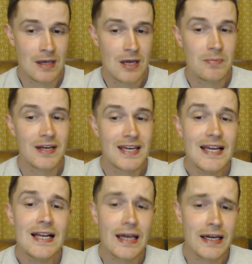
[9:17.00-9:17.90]
But
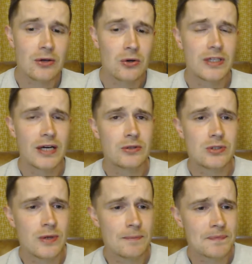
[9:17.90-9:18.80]
Eli called out
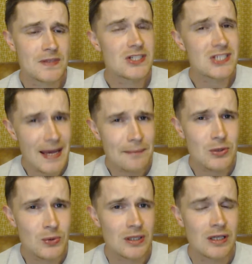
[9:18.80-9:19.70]
to him,
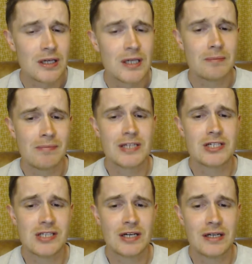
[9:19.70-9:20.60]
"Samuel, my
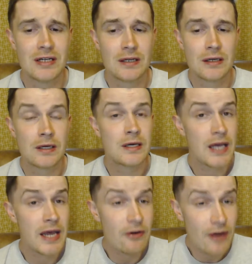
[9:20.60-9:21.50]
son."
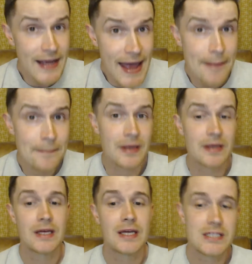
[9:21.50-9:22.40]
"Here I am,"
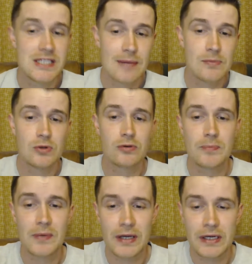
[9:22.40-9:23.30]
Samuel
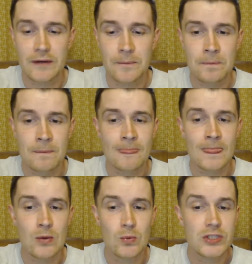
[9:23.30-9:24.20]
replied.
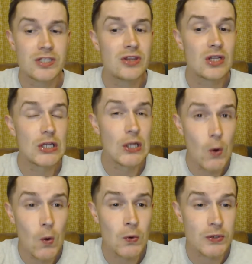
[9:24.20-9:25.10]
"What did the
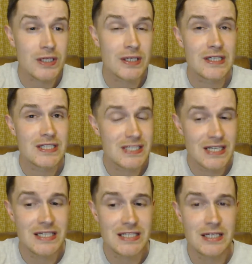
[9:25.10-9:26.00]
Lord
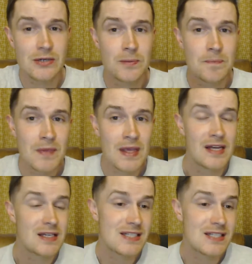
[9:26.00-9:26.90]
say to you?
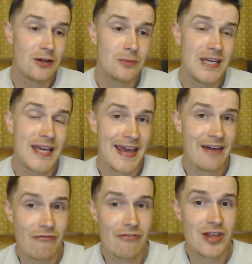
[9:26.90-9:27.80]
Tell me
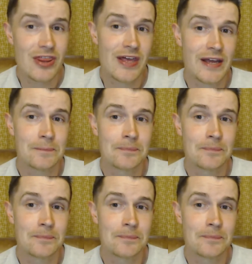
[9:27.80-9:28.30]
everything,